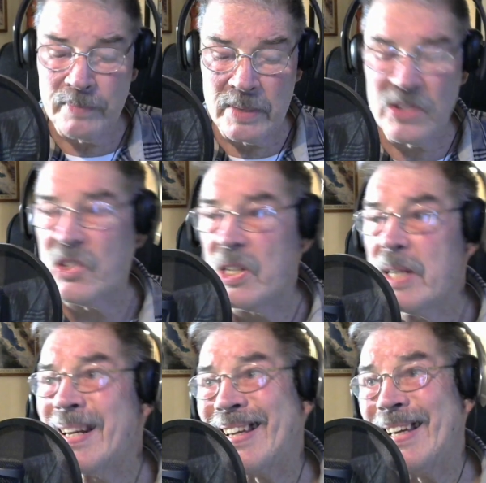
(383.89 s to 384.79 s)

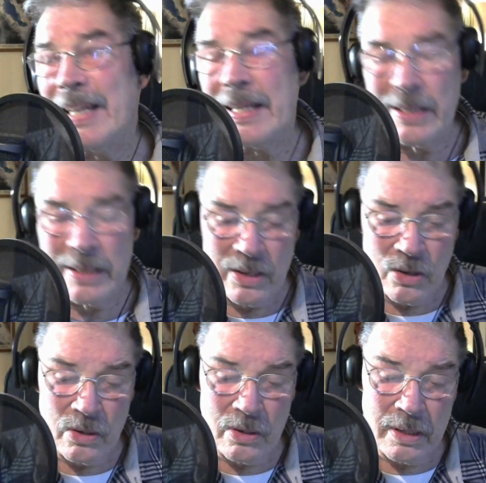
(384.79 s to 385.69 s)
syndicated
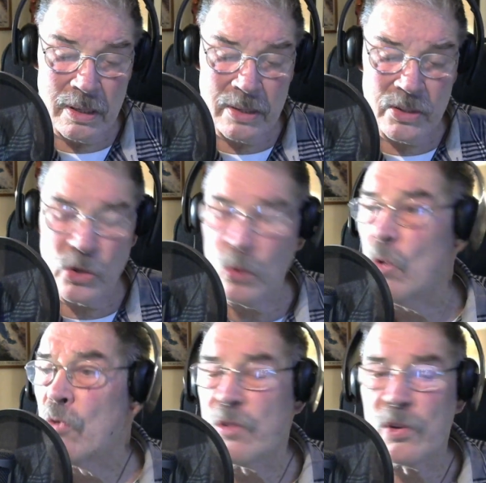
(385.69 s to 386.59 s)
to
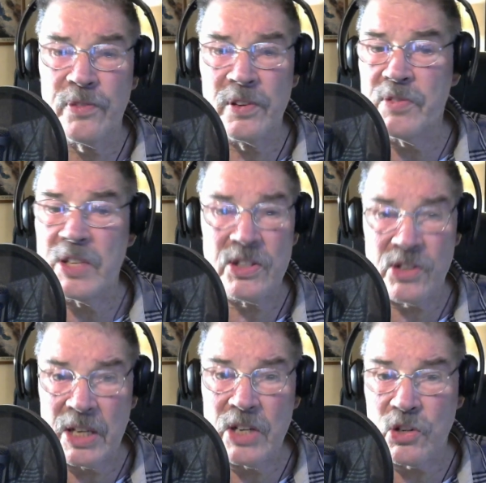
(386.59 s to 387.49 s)
over 50
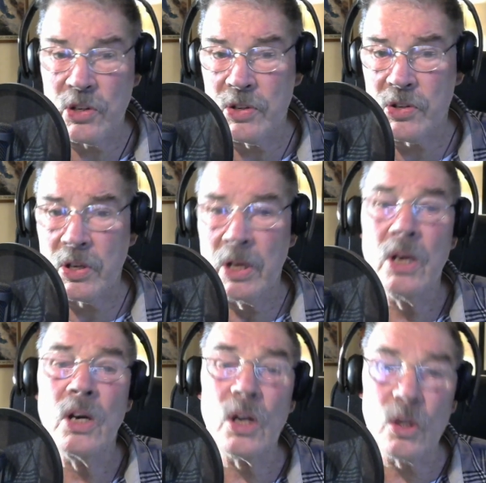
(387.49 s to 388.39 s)
stations
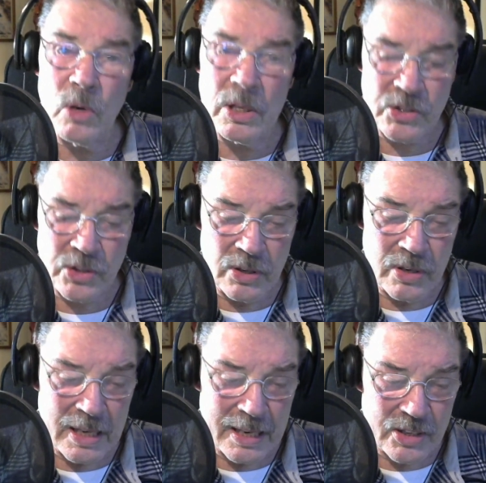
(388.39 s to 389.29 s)
across the
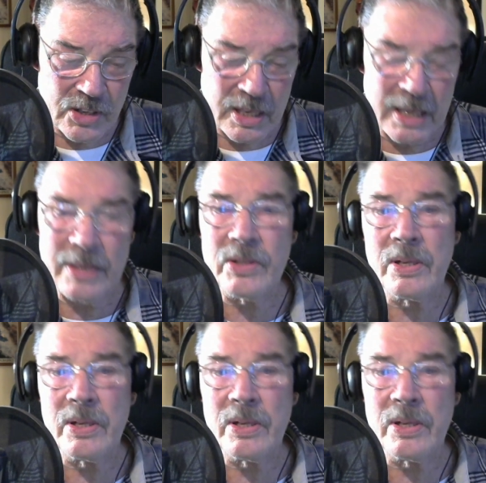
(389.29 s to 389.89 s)
United States.